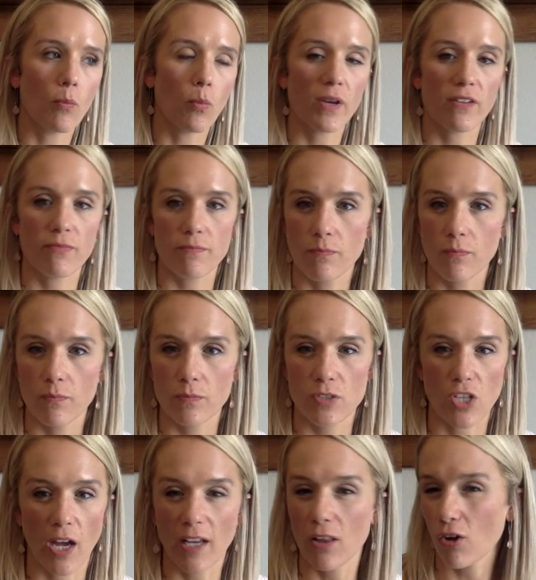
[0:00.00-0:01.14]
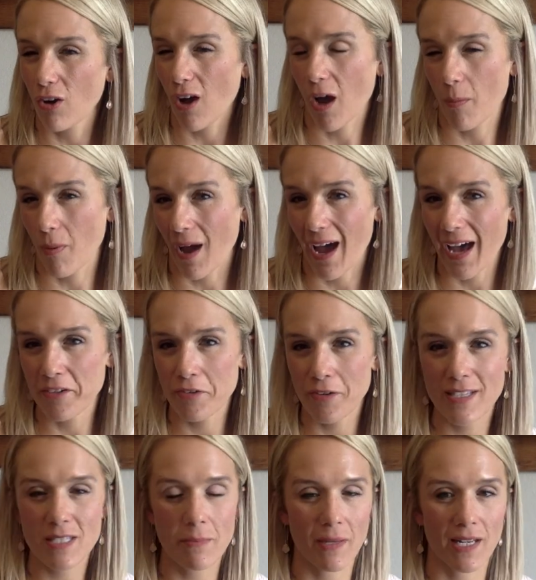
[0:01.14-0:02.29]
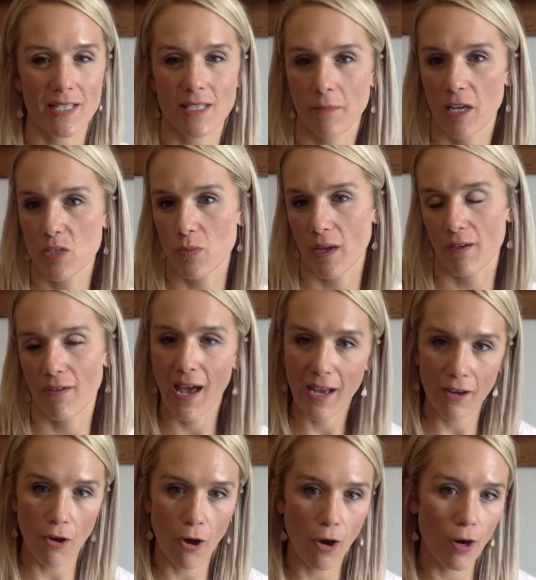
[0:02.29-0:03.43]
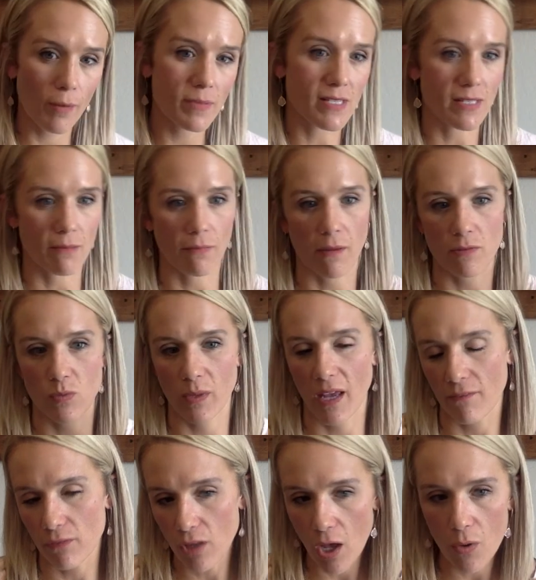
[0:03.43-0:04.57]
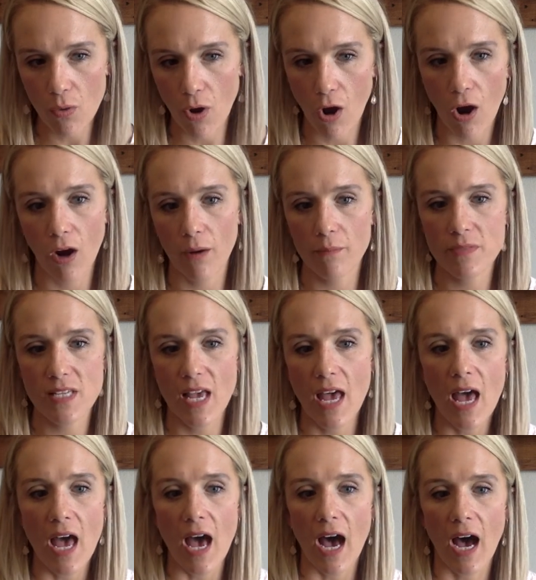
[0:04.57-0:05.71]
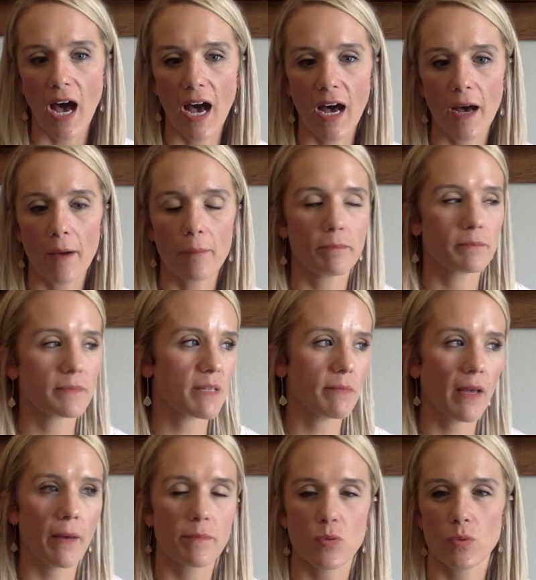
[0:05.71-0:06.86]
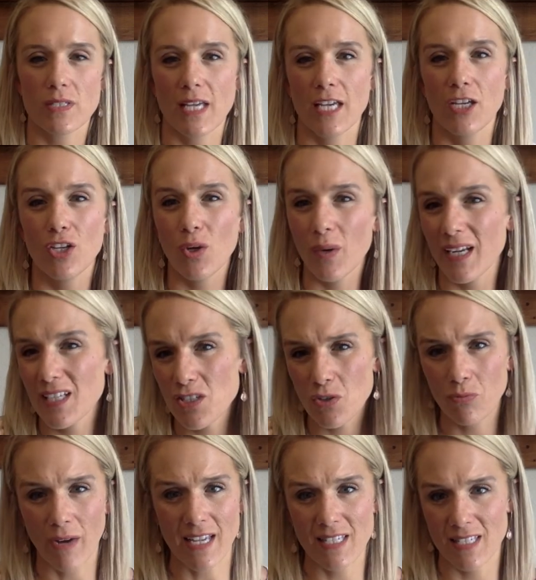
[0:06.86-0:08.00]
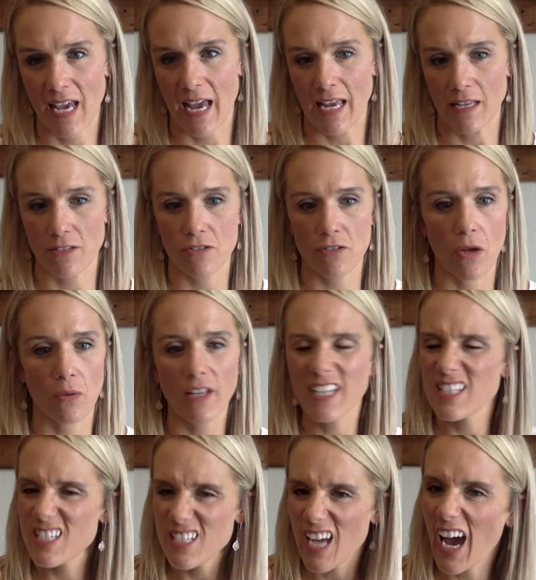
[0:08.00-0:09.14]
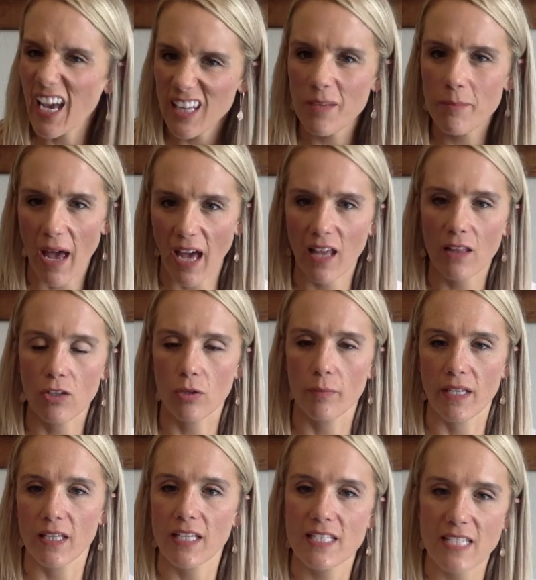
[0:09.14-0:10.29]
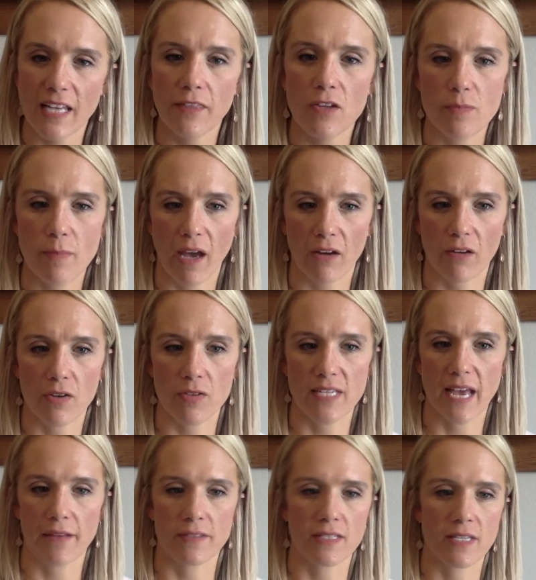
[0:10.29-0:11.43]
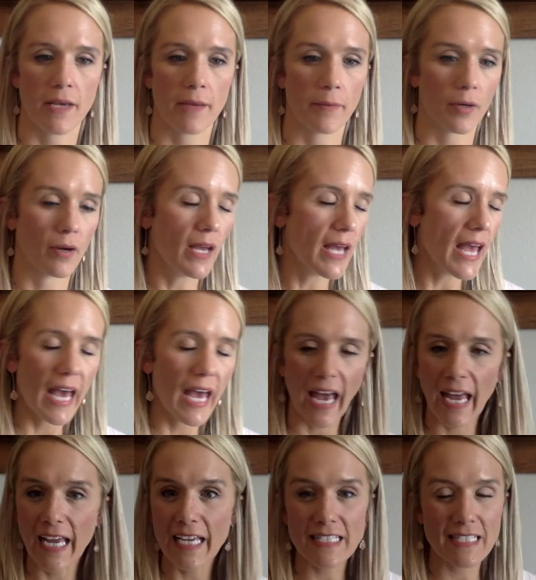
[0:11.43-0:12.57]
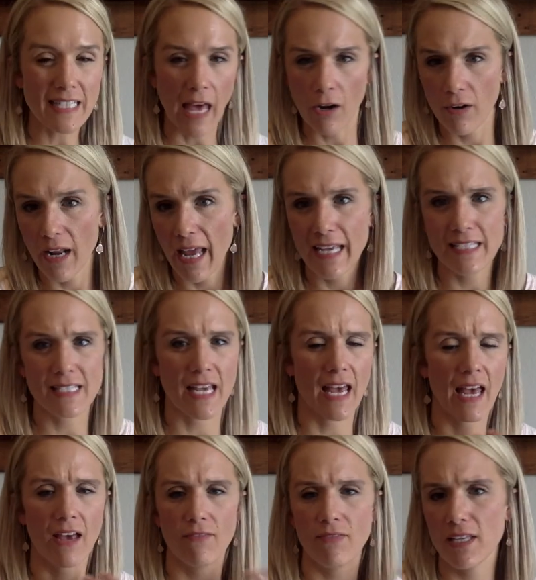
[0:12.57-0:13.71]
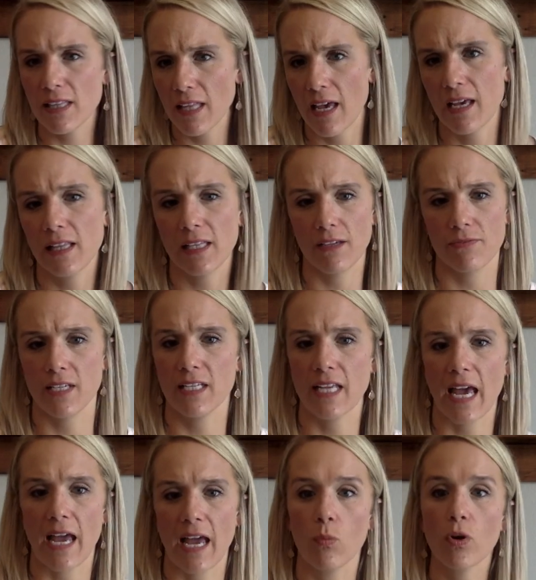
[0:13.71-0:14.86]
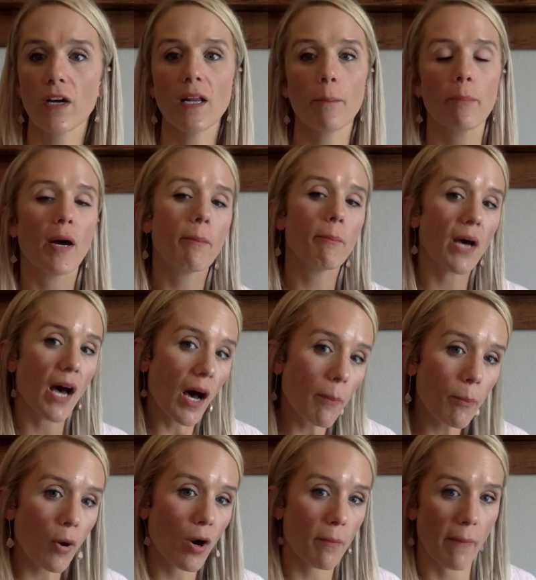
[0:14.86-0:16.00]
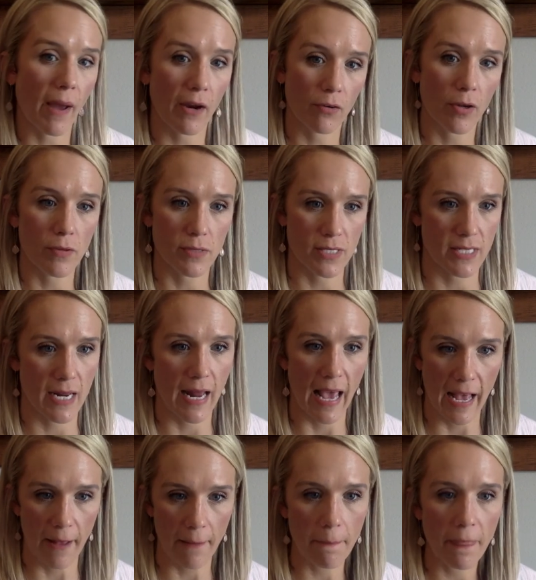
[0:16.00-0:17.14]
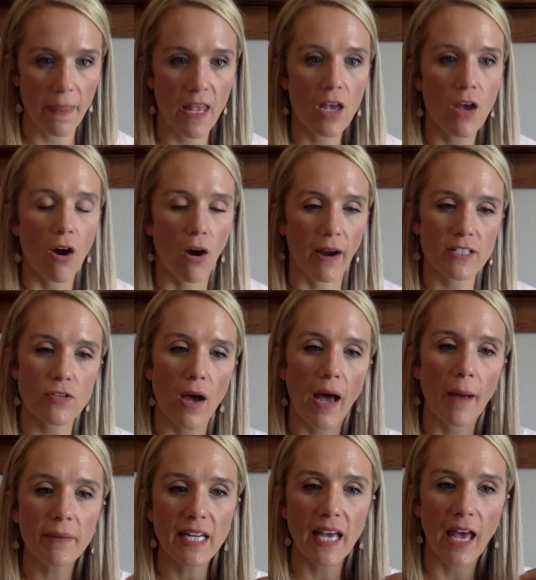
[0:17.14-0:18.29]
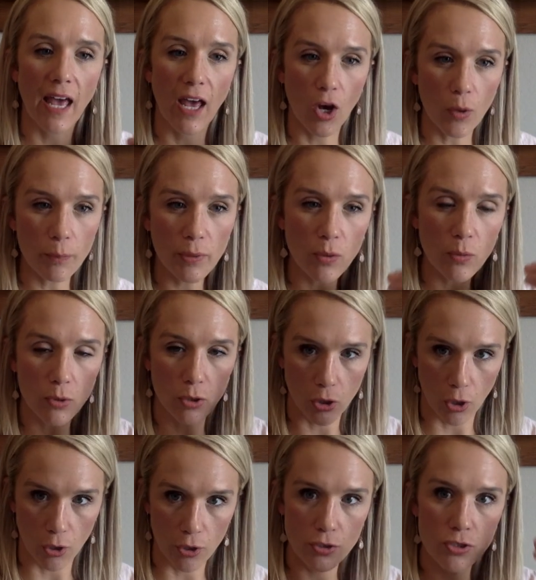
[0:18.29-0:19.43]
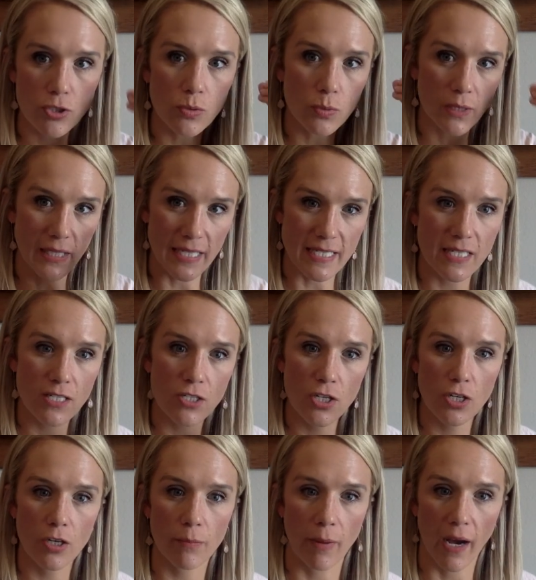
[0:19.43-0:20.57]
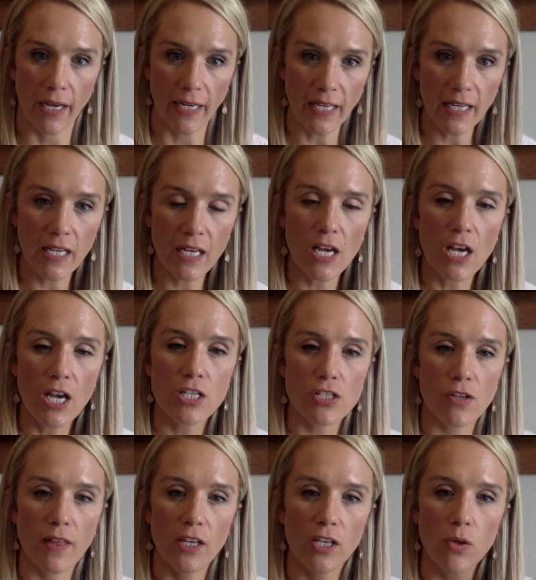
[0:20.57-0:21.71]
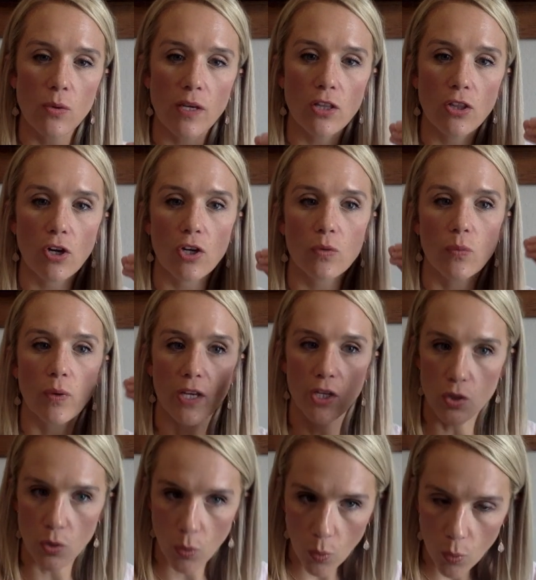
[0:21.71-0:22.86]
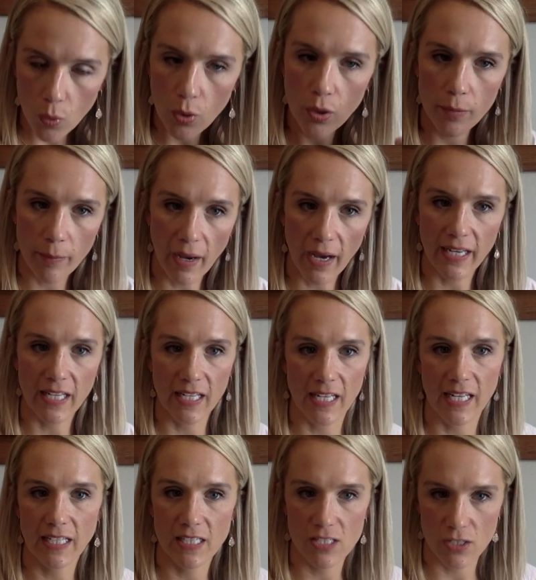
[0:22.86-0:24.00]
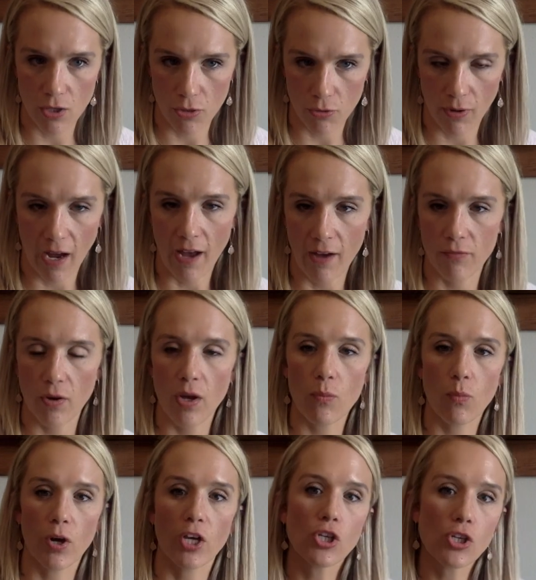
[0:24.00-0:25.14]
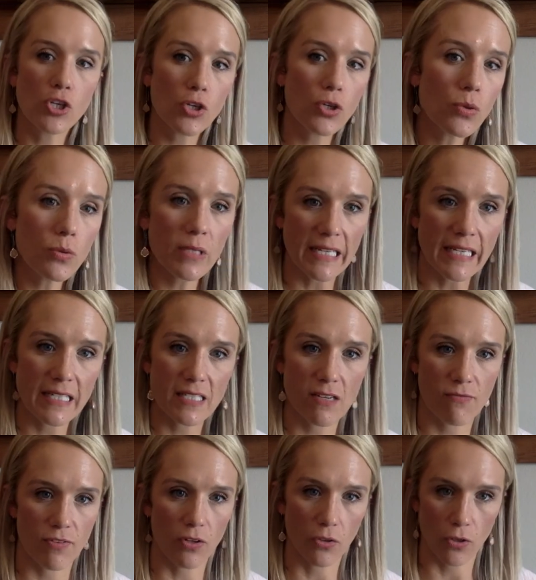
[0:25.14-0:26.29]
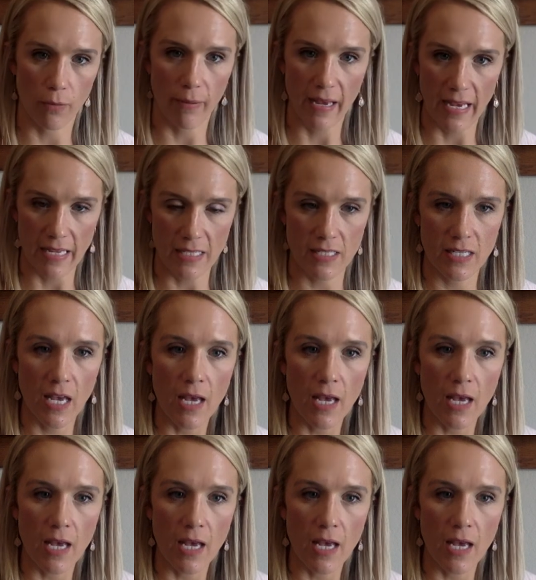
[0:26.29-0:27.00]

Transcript: we cycle our carbohydrates, meaning some days we have high carbs and sometimes we have low carbs. Sometimes we'll say, you know what, it's a rest day, so let's dial it back a little bit. Let's take those macros down some. Or, hey, it's Saturday, it's a heavy leg lifting day. We're going to bump up our macros today. All right, so I'm going to help you learn to listen to your body so that you can learn what your body needs to thrive and what you need to feel your best.